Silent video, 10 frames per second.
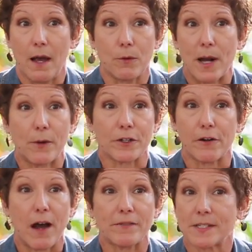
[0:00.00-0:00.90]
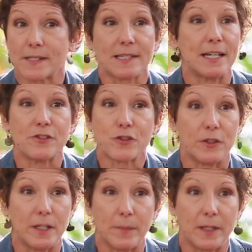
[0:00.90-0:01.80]
around our office as late as
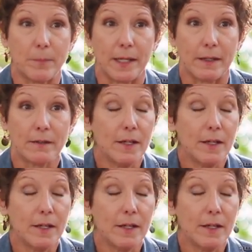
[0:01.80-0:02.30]
you need me to be.